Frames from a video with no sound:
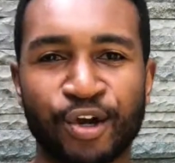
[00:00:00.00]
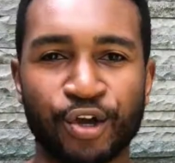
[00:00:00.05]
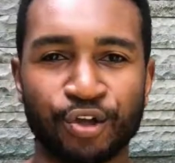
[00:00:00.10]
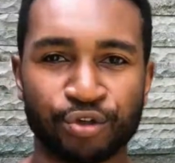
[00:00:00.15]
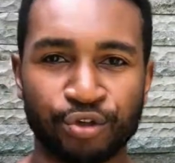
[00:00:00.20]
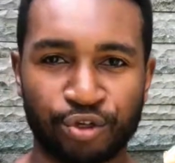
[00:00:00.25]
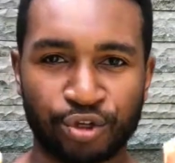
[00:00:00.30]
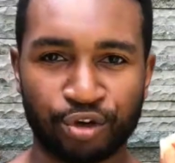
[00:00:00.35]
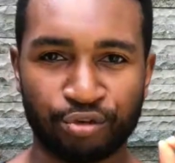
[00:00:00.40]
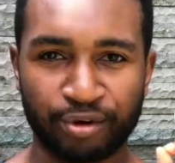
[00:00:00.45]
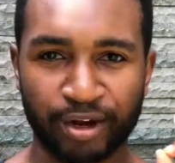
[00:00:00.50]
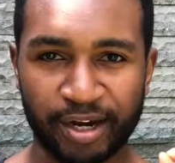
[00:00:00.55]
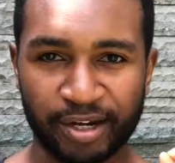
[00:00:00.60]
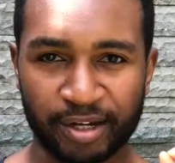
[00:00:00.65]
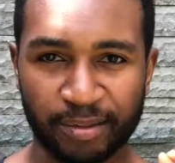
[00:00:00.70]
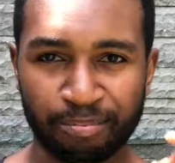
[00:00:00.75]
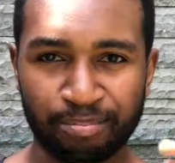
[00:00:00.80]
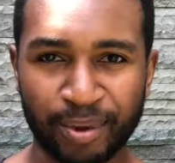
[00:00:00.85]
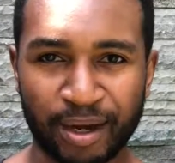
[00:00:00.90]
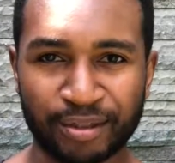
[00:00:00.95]
you can create an
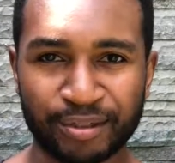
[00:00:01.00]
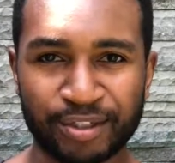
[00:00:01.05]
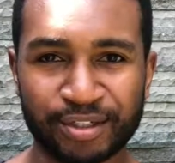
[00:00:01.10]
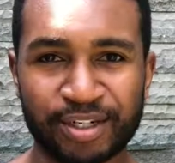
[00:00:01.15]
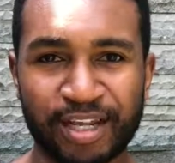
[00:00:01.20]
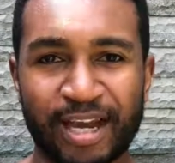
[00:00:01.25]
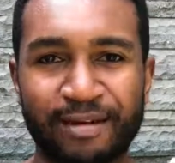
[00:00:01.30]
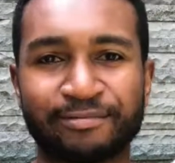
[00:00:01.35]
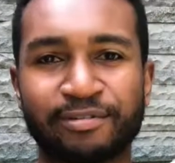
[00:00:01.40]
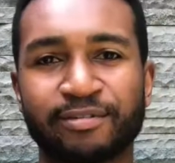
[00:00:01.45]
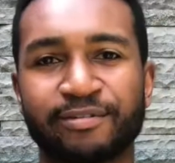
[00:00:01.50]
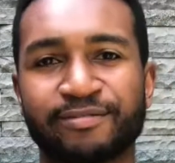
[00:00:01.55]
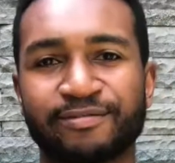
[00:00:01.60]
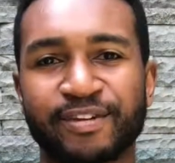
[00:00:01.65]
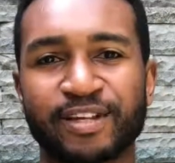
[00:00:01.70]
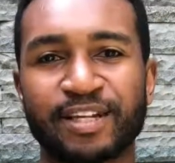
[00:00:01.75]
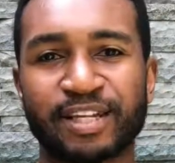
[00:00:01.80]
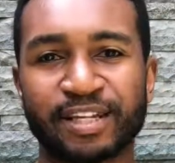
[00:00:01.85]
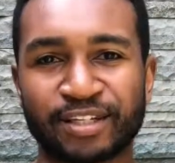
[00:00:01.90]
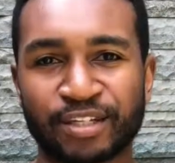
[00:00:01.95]
abundant and
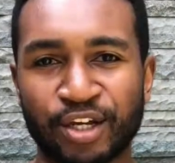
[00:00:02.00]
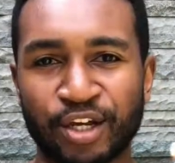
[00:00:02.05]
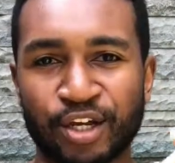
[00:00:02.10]
fulfilling